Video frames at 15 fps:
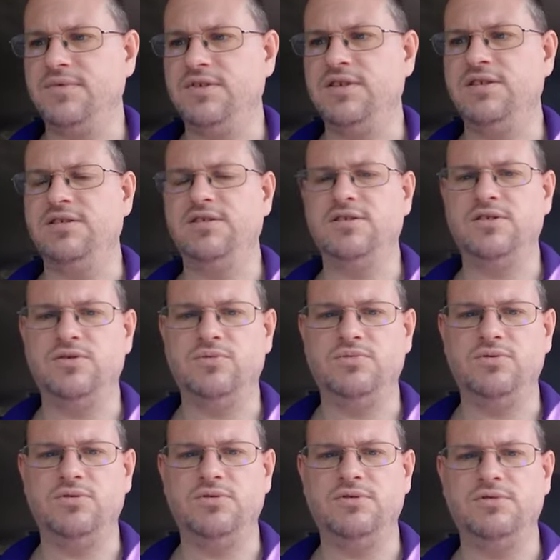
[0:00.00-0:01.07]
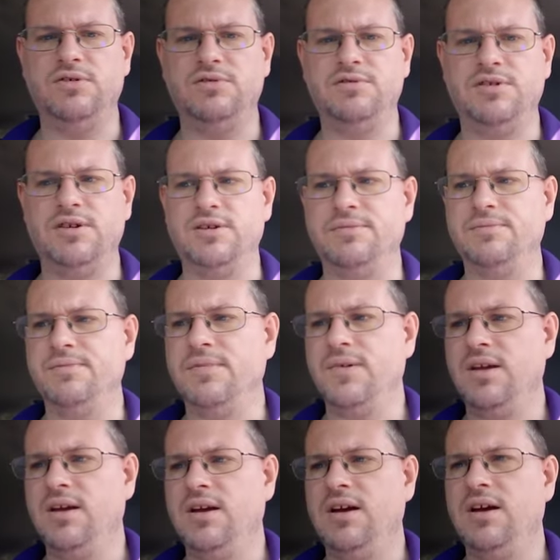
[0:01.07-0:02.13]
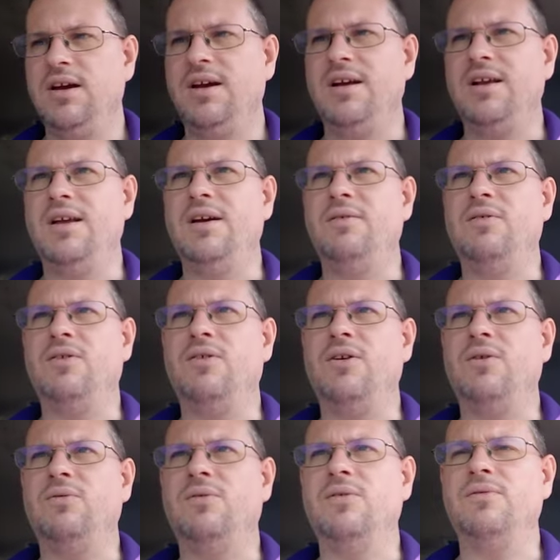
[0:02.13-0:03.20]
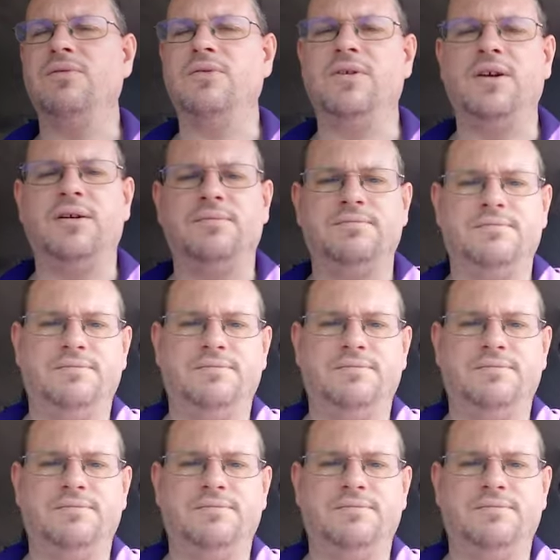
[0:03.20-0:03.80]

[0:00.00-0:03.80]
Jesus is ruler of everything. And have a great, wonderful day.